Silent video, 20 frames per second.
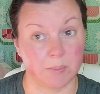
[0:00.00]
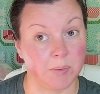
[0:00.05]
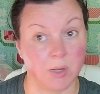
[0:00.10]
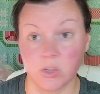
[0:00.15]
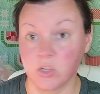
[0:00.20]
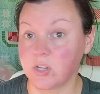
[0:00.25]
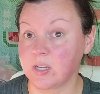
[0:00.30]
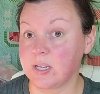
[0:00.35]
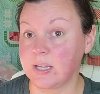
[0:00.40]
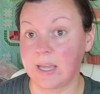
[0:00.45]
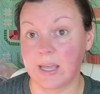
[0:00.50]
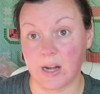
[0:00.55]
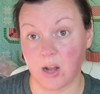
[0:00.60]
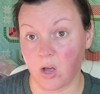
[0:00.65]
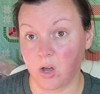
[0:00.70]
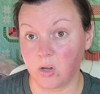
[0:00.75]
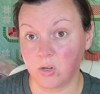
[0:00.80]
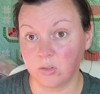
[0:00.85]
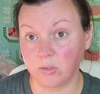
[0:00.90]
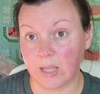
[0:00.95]
I'm not looking at a
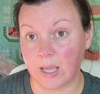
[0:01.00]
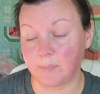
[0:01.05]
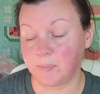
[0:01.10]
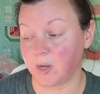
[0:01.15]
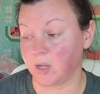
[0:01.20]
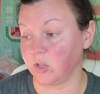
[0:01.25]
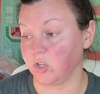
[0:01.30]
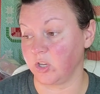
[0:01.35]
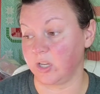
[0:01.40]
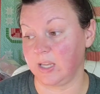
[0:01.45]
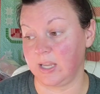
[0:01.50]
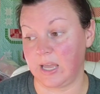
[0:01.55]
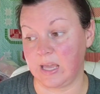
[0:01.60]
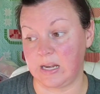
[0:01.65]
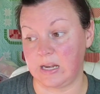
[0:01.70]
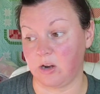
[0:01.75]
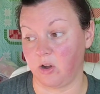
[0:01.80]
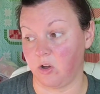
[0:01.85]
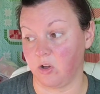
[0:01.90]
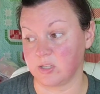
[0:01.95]
whole, I'm not looking at
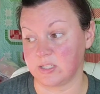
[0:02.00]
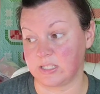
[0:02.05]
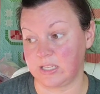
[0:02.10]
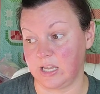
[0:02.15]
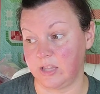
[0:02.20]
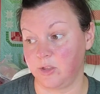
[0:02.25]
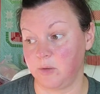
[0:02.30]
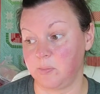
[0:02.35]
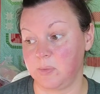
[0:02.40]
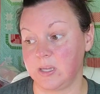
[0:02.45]
it all together,